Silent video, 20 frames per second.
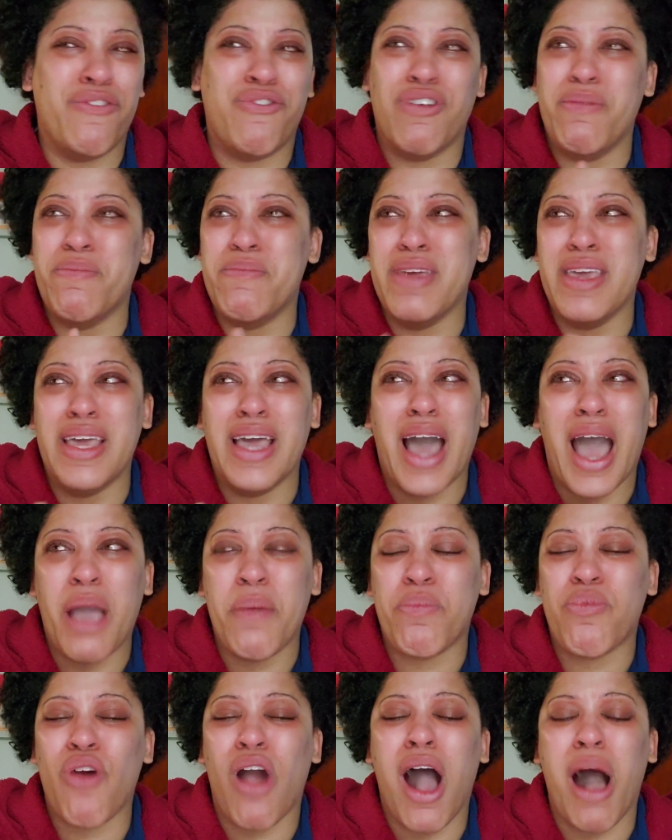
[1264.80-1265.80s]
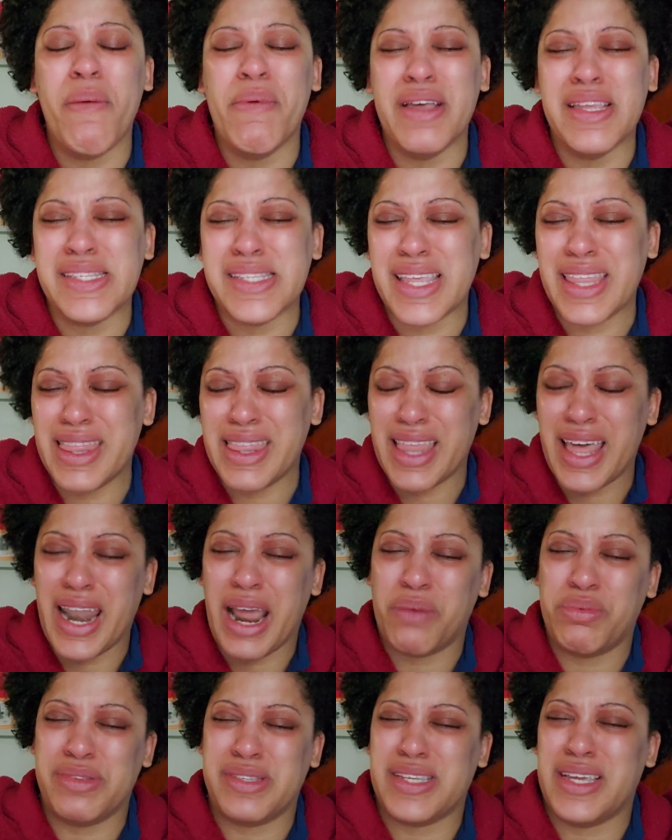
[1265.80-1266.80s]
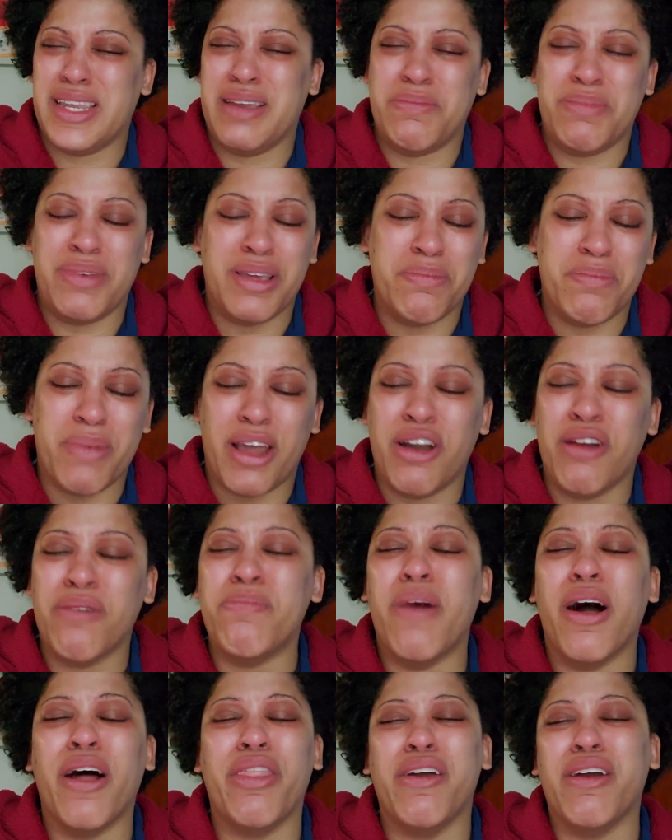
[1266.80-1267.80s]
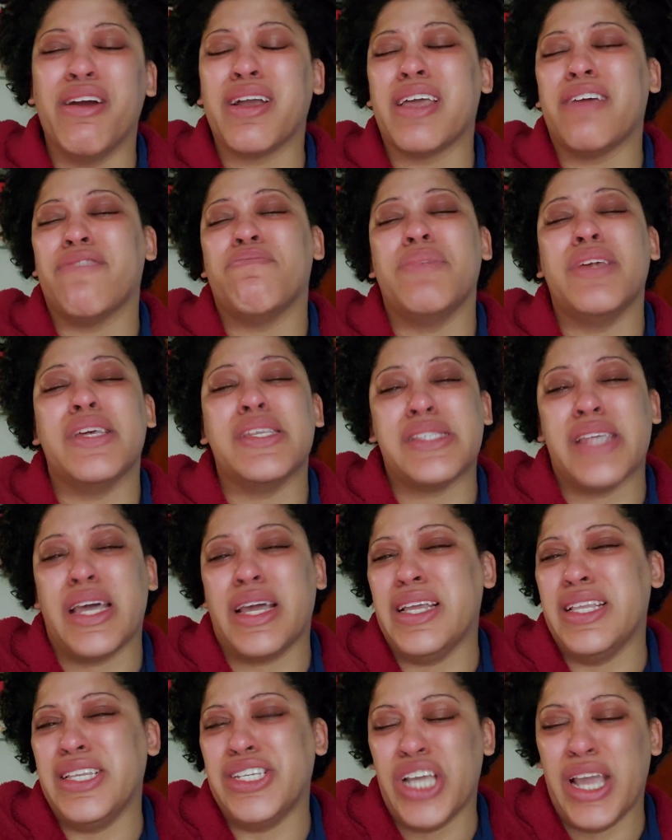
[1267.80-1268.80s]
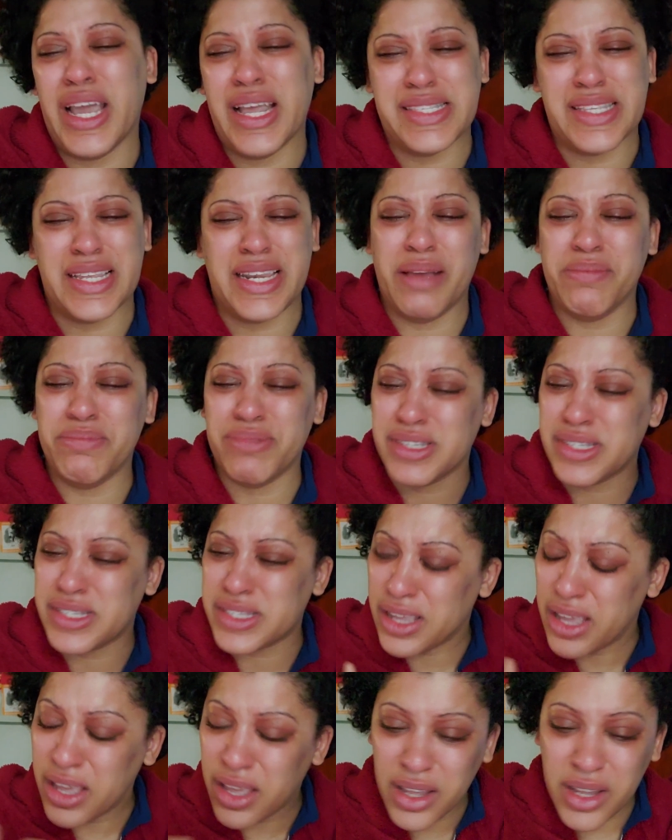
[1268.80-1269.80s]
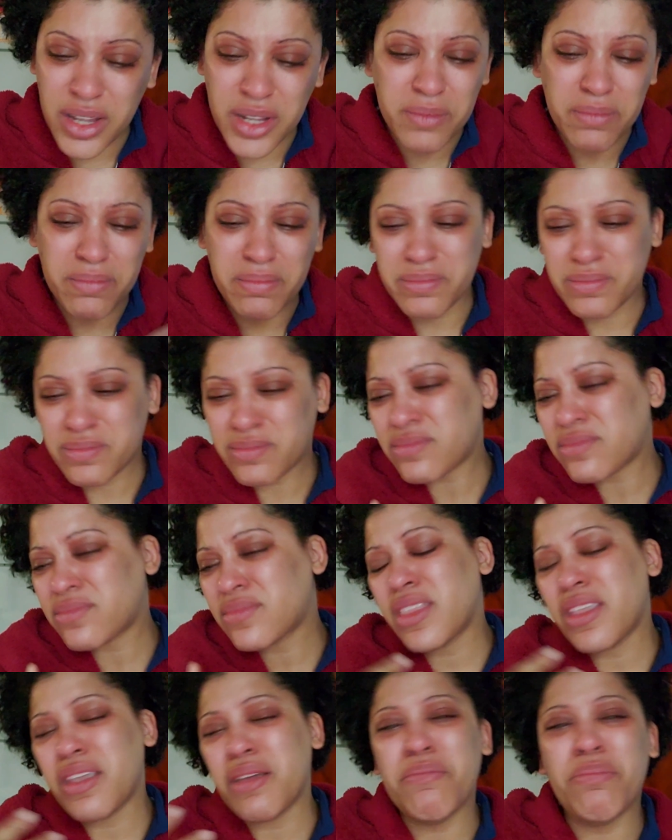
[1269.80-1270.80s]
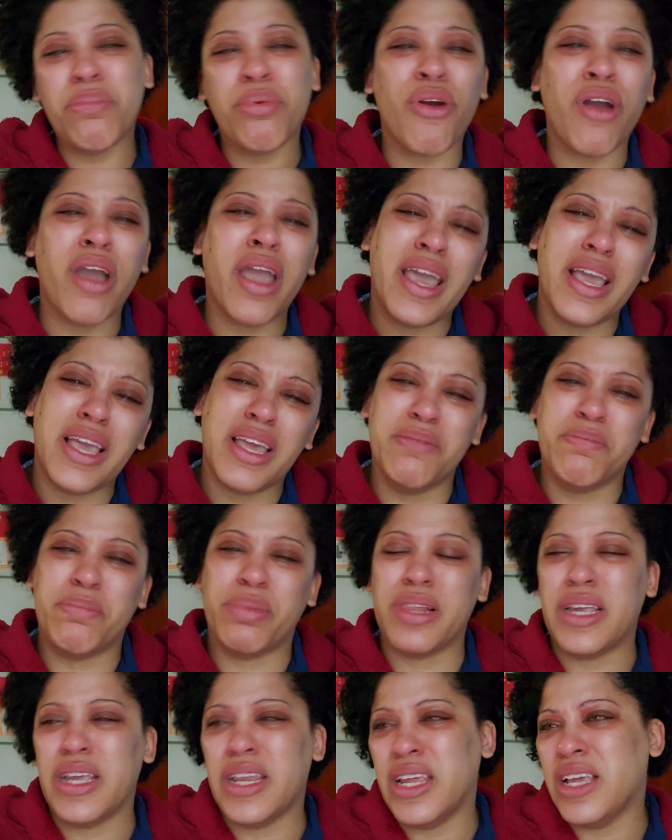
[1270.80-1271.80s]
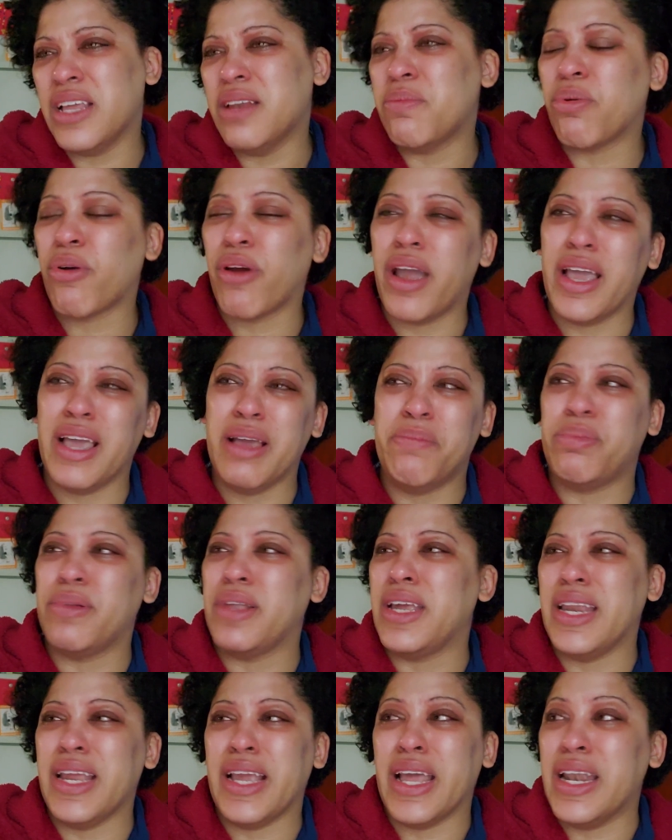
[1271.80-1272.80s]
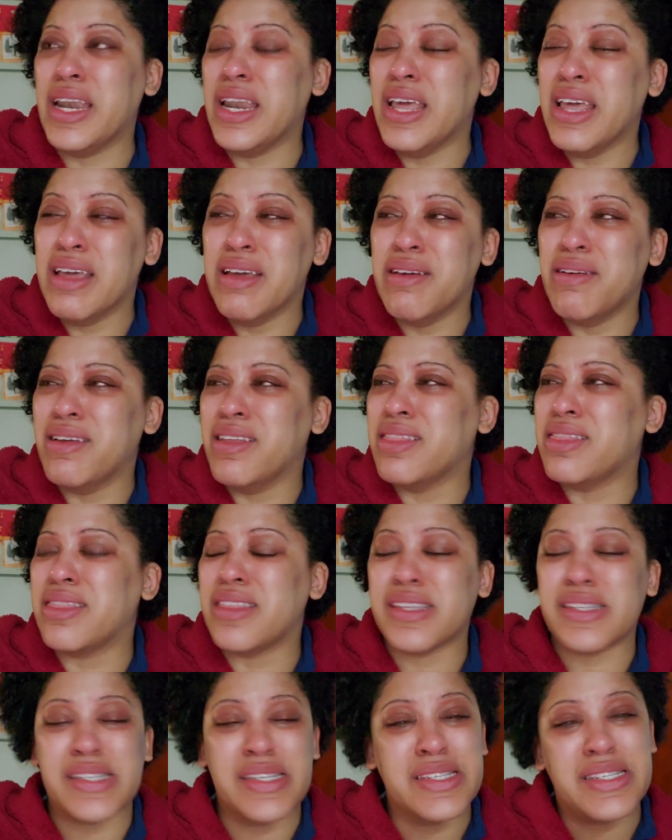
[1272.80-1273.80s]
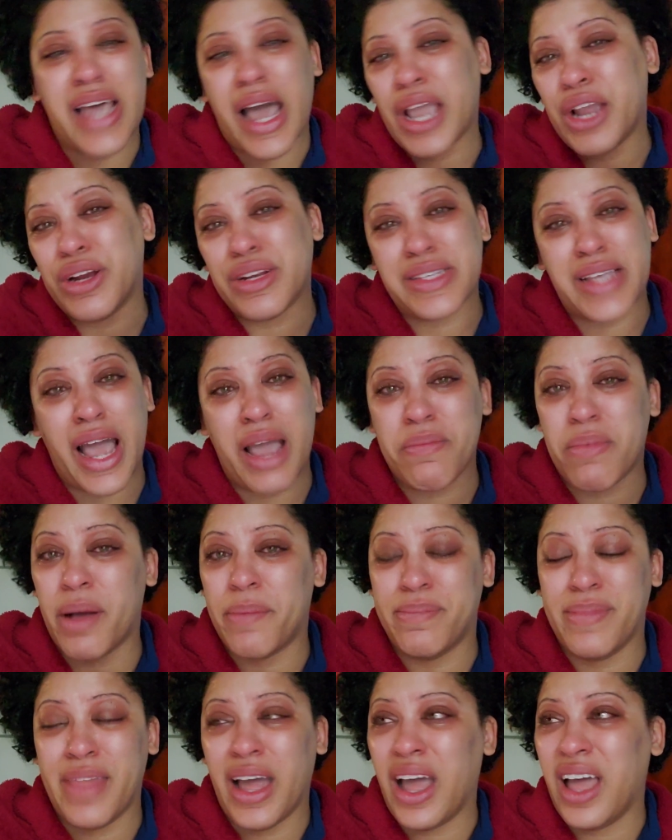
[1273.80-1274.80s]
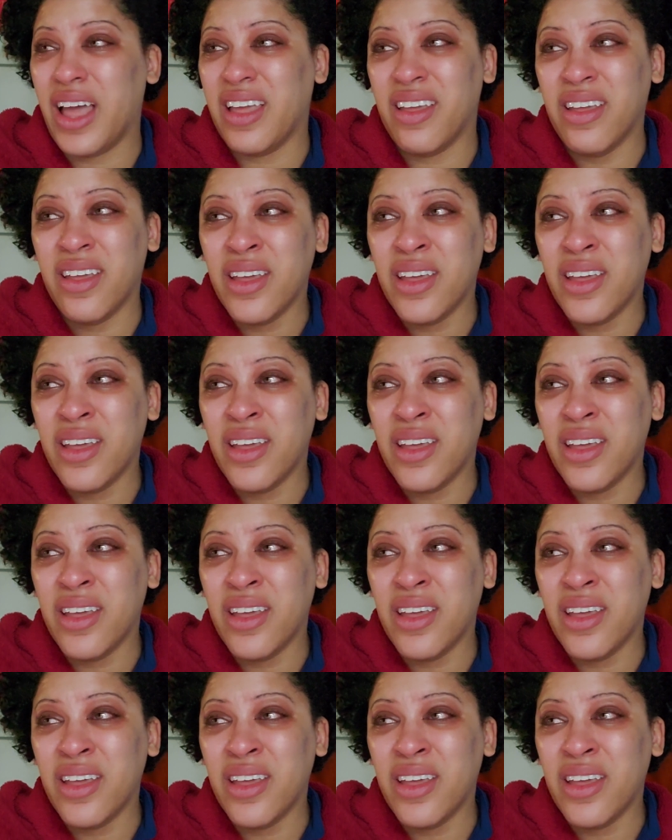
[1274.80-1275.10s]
from me. I promised that I was going to be a better mother. Give me a second chance. And I'm just praying and pleading and praying and pleading. And this entire time I'm not